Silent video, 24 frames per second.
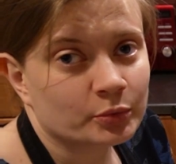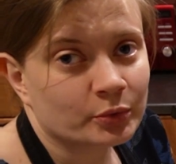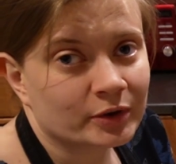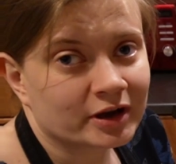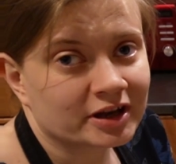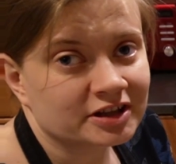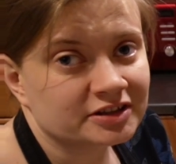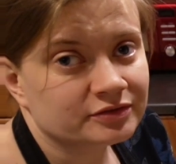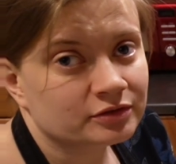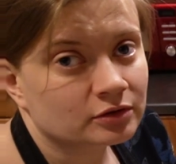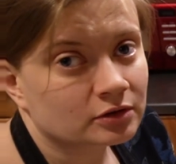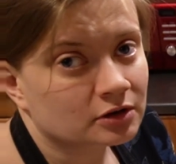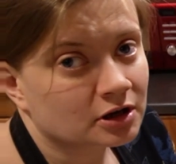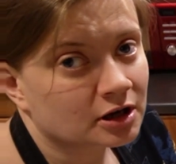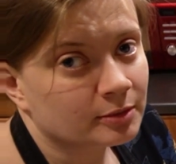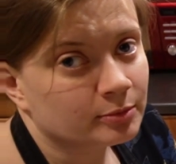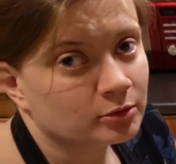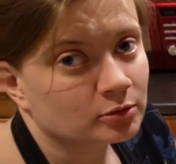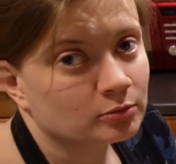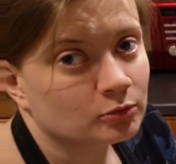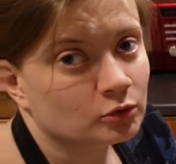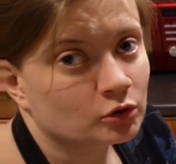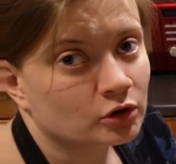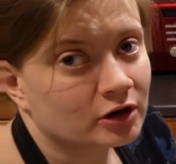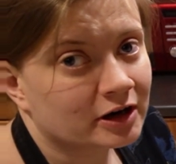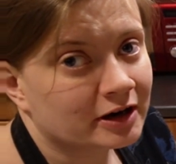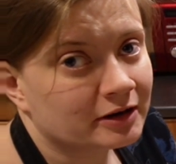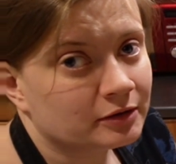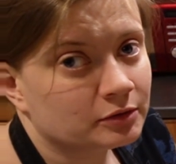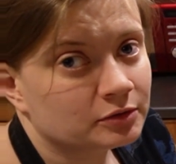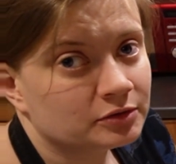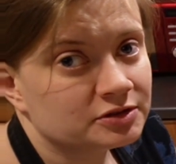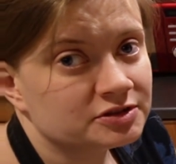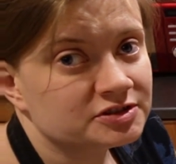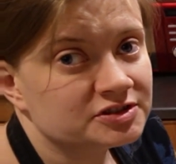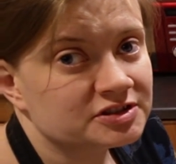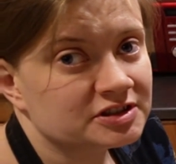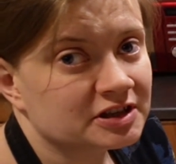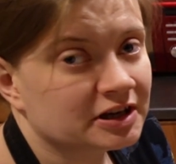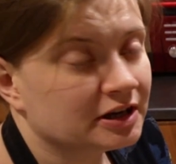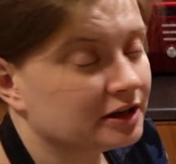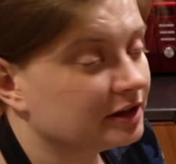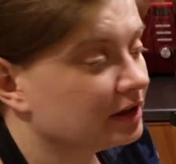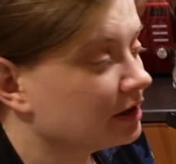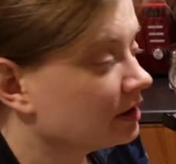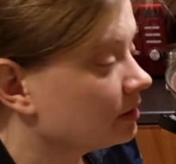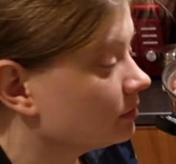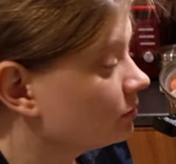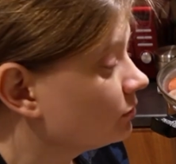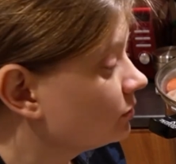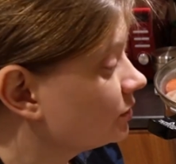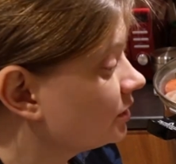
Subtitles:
wait for a couple more hours and I'll